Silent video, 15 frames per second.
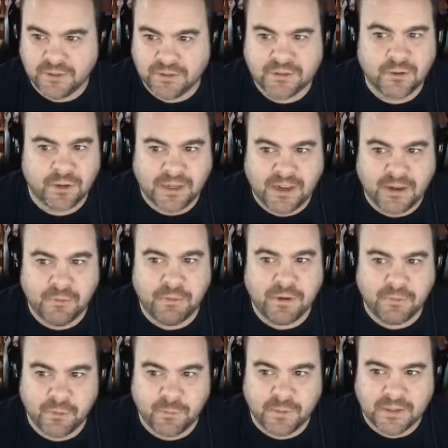So I can't wait
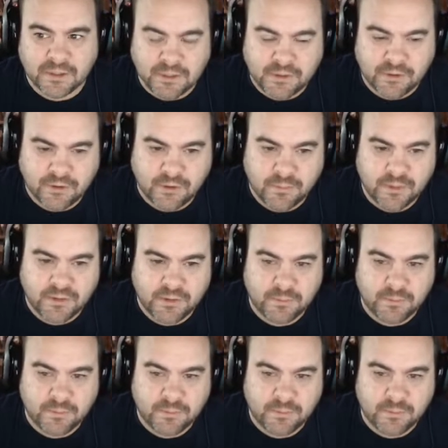for the Big Ten tournament to be